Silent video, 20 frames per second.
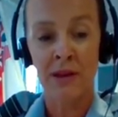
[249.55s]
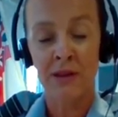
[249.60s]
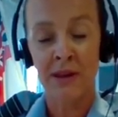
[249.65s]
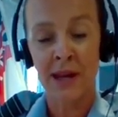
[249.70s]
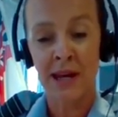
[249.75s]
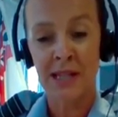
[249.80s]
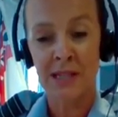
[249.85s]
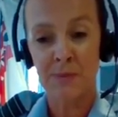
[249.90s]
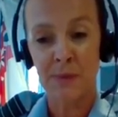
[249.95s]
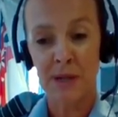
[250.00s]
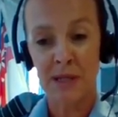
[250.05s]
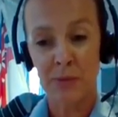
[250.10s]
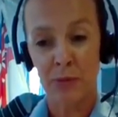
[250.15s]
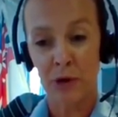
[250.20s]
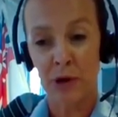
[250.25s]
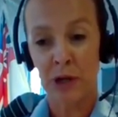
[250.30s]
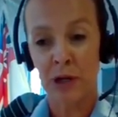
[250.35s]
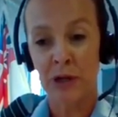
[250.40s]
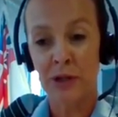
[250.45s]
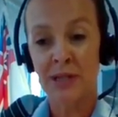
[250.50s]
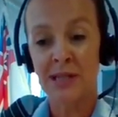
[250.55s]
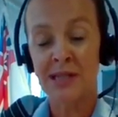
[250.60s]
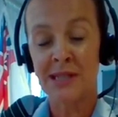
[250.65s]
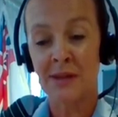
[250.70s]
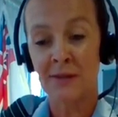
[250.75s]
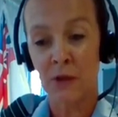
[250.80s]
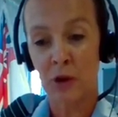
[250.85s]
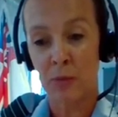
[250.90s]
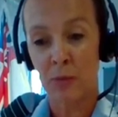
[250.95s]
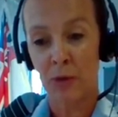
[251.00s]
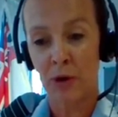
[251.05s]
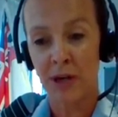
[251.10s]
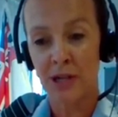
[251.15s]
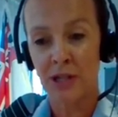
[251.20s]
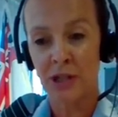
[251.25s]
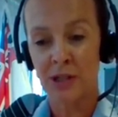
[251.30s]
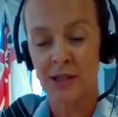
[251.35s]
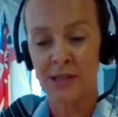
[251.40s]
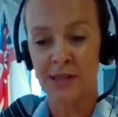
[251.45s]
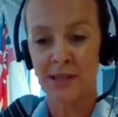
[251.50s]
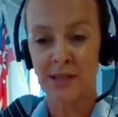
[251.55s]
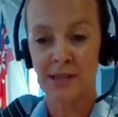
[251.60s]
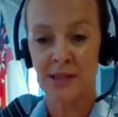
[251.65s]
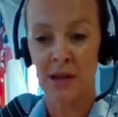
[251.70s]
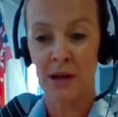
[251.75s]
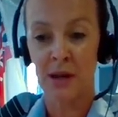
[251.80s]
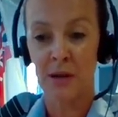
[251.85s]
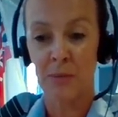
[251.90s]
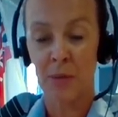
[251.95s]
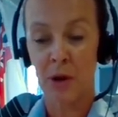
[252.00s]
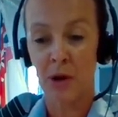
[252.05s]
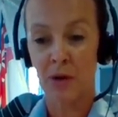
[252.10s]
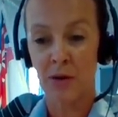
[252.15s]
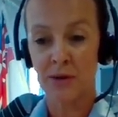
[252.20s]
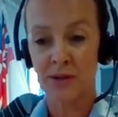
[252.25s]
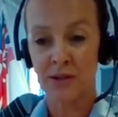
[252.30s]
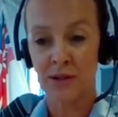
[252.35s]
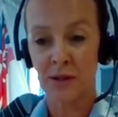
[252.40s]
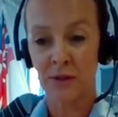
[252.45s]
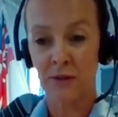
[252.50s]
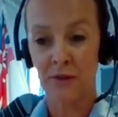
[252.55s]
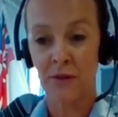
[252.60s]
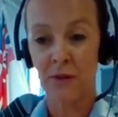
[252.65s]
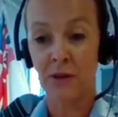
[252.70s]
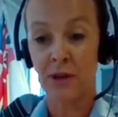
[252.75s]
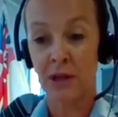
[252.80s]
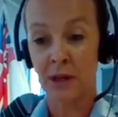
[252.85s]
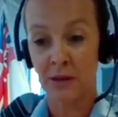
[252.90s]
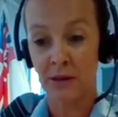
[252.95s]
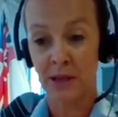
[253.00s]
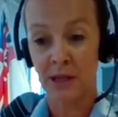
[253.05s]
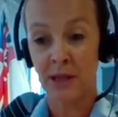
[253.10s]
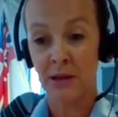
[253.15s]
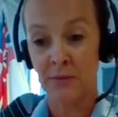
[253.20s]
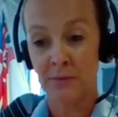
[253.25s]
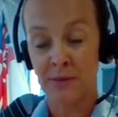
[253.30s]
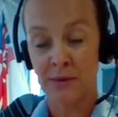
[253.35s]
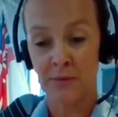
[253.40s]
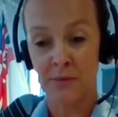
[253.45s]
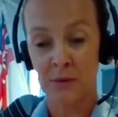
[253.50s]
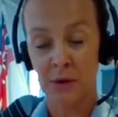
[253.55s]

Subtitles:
that the airspace precluded civil operations in certain parts of the